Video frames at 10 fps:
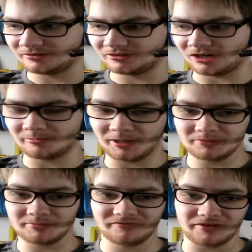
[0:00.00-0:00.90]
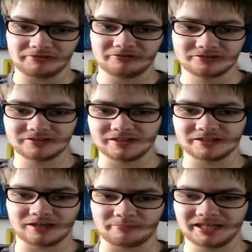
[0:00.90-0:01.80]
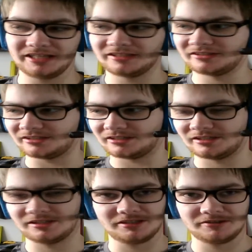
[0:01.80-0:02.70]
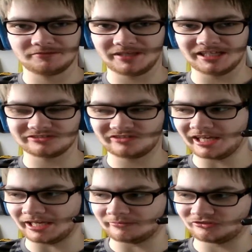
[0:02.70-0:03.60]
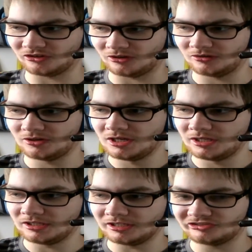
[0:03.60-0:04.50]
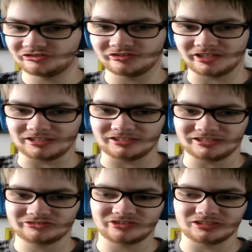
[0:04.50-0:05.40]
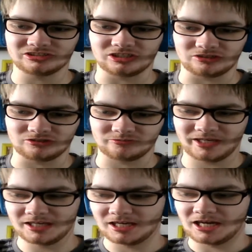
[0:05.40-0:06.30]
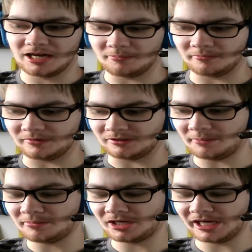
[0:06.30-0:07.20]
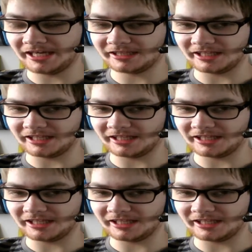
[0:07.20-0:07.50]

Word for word: talk about my favorite uh, top 8 uh, PS3 games. So let's uh, let's start, shall we? Number 8